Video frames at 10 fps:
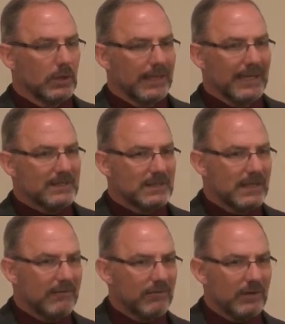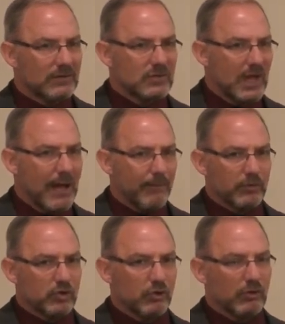He's given us the
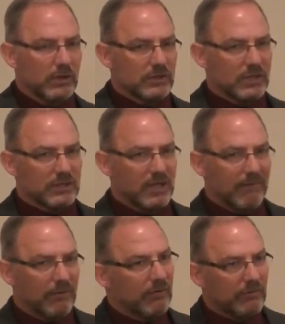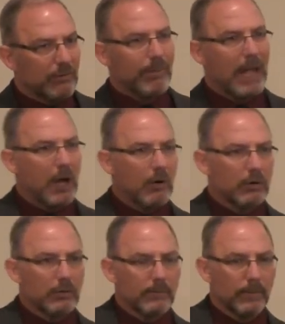opportunities, He's given us the
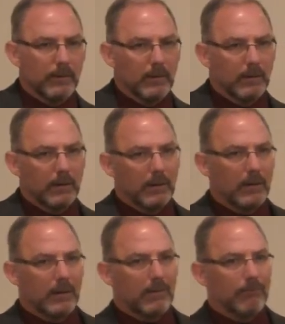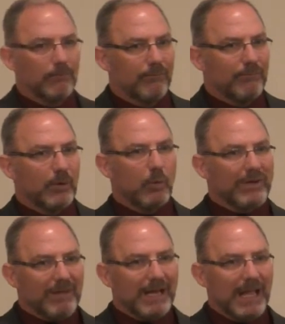power. But
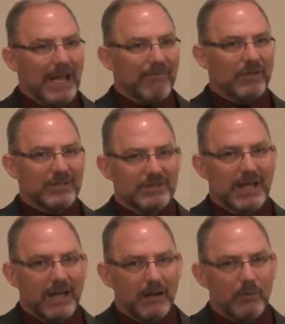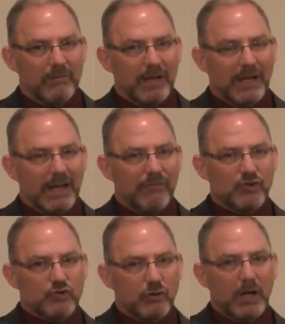we've got to have the desire, we've got to have the
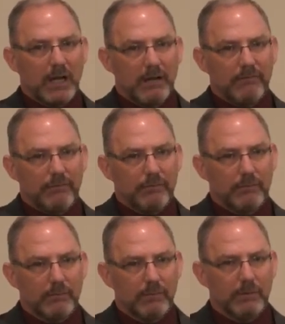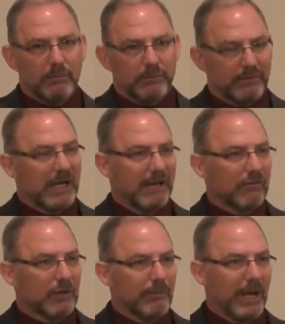drive, we've got to have
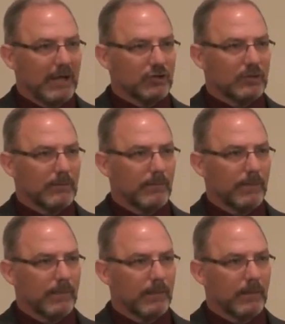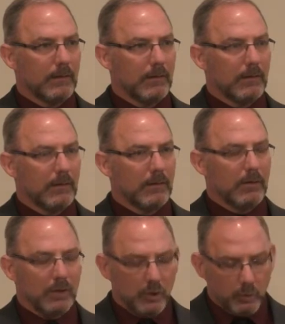the compassion.
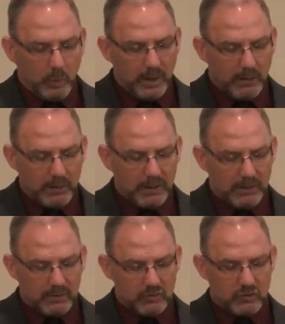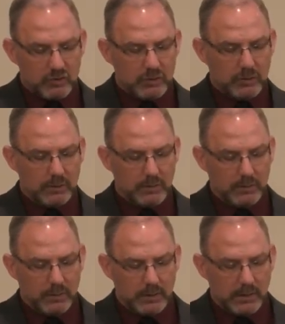Where is
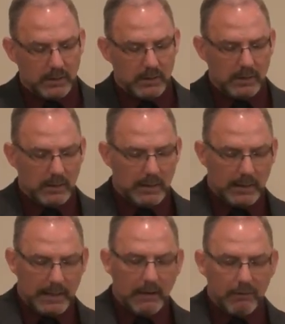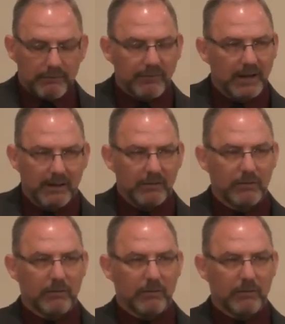our faith?